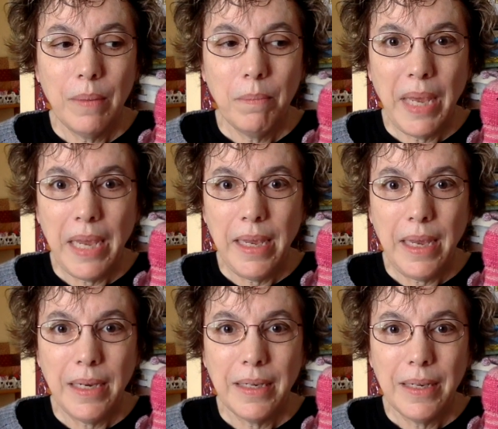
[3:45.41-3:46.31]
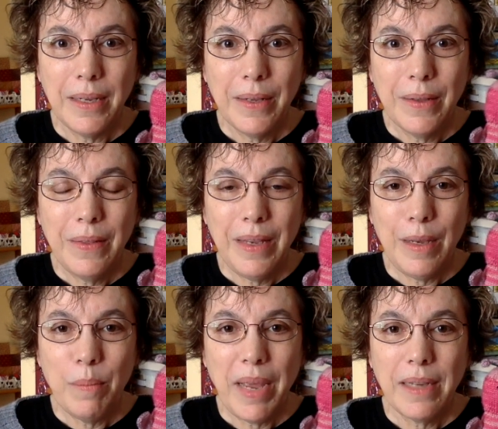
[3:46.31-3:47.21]
Making,
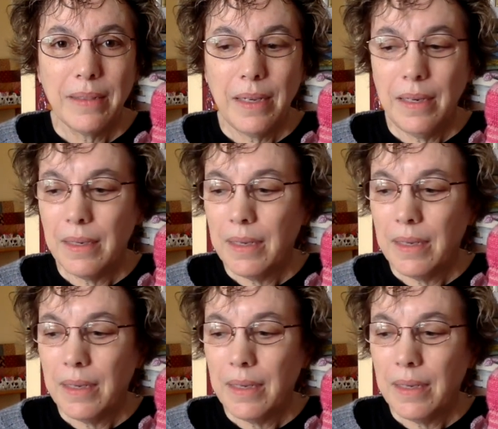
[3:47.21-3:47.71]
the magazine.